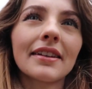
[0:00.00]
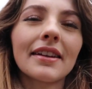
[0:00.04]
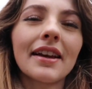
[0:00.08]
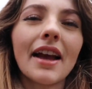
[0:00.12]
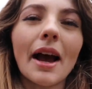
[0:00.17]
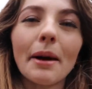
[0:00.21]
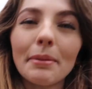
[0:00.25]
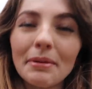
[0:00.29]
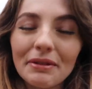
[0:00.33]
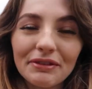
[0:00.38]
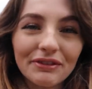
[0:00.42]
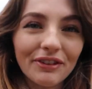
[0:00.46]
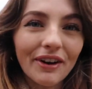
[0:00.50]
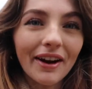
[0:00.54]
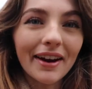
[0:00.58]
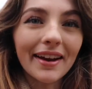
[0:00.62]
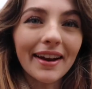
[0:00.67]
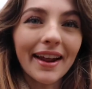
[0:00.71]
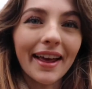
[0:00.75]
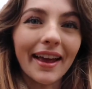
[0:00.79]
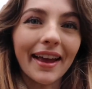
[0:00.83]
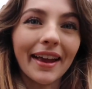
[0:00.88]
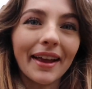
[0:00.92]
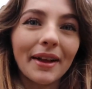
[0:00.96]
Happy
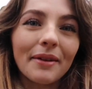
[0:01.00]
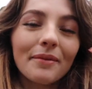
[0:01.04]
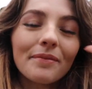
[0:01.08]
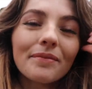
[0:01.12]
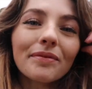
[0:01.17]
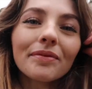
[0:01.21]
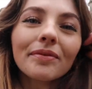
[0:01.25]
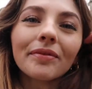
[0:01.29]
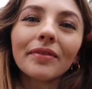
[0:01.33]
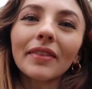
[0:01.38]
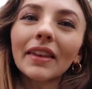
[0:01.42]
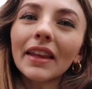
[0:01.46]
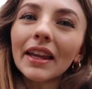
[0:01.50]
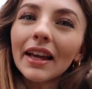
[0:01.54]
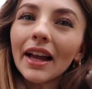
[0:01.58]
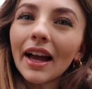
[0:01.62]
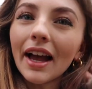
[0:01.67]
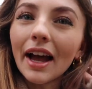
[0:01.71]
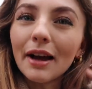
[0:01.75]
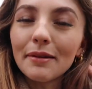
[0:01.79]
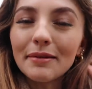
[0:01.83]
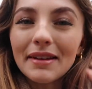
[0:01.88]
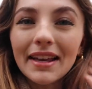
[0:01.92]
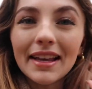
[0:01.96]
Friday.
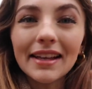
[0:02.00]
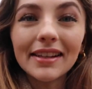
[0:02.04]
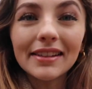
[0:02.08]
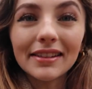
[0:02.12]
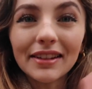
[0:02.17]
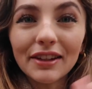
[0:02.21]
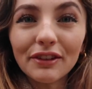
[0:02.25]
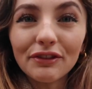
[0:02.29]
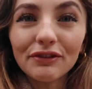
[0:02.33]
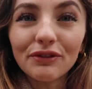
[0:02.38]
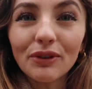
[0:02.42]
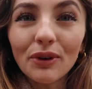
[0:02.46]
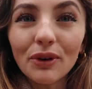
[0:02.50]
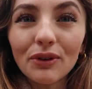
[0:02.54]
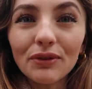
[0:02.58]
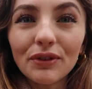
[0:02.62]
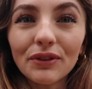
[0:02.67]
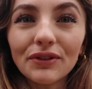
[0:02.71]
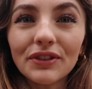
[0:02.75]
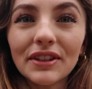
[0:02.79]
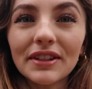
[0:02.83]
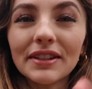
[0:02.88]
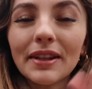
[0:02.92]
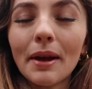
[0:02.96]
It is the 4th
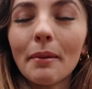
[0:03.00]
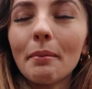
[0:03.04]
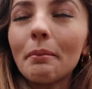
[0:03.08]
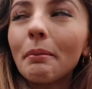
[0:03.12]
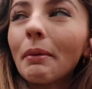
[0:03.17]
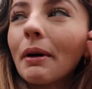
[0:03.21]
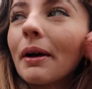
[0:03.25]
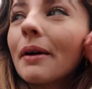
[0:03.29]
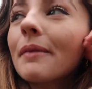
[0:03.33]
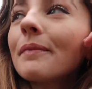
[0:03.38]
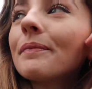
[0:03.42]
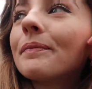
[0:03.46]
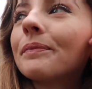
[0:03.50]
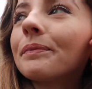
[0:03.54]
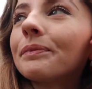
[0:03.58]
of December.